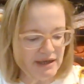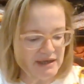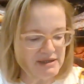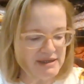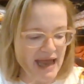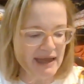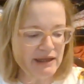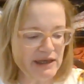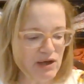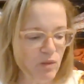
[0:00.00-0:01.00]

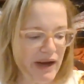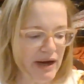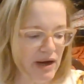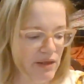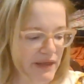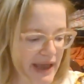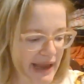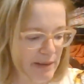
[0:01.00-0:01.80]
exactly where the